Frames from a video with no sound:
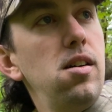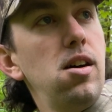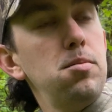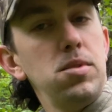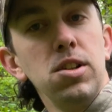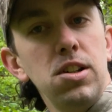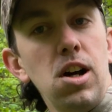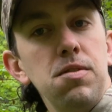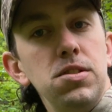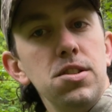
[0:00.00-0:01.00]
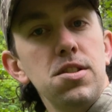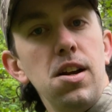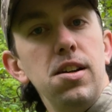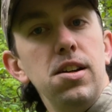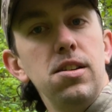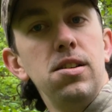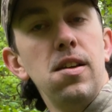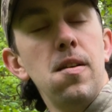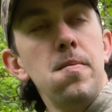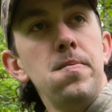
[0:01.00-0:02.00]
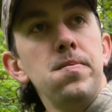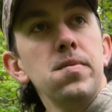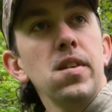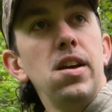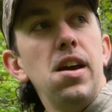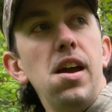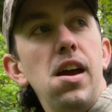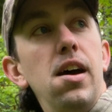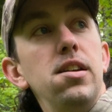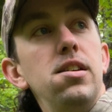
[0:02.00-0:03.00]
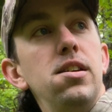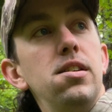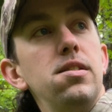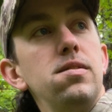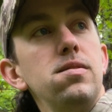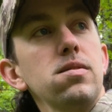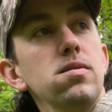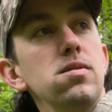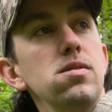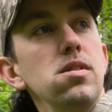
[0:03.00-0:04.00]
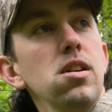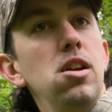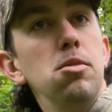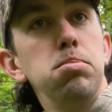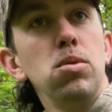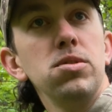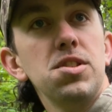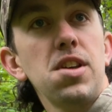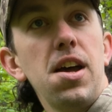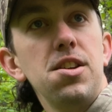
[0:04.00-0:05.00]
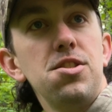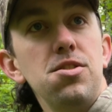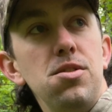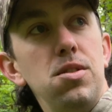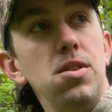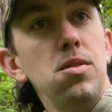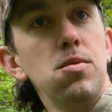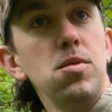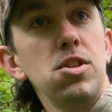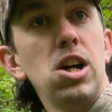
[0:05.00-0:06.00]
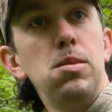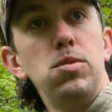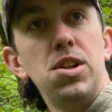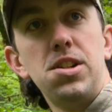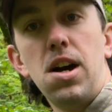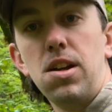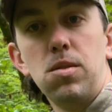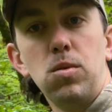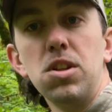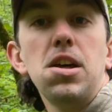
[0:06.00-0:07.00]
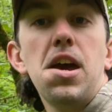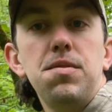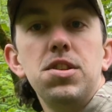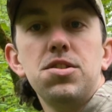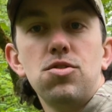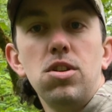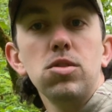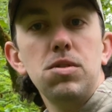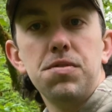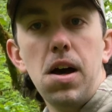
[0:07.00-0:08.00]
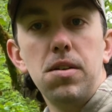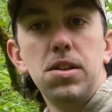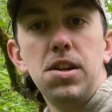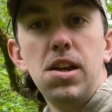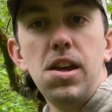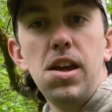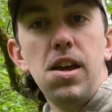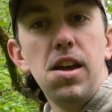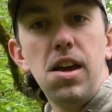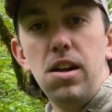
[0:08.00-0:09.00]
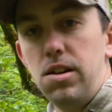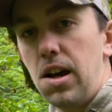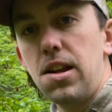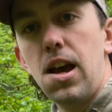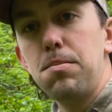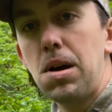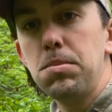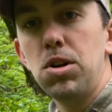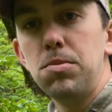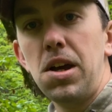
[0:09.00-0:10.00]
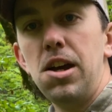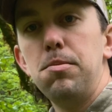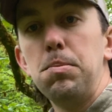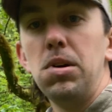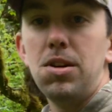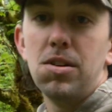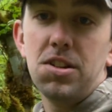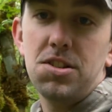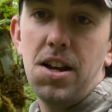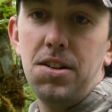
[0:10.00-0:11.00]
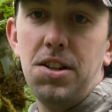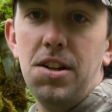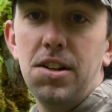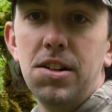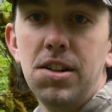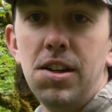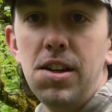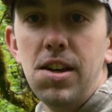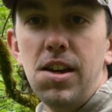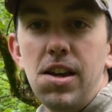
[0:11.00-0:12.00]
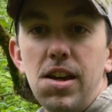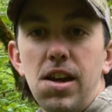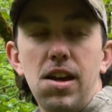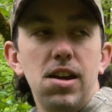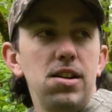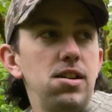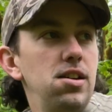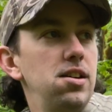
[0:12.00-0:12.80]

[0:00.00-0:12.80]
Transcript: I'm looking off in this area, and a bull decided to come run down on one of the heaviest trails we found. And I didn't have my bow in my hand. My buddy Rick's down here, and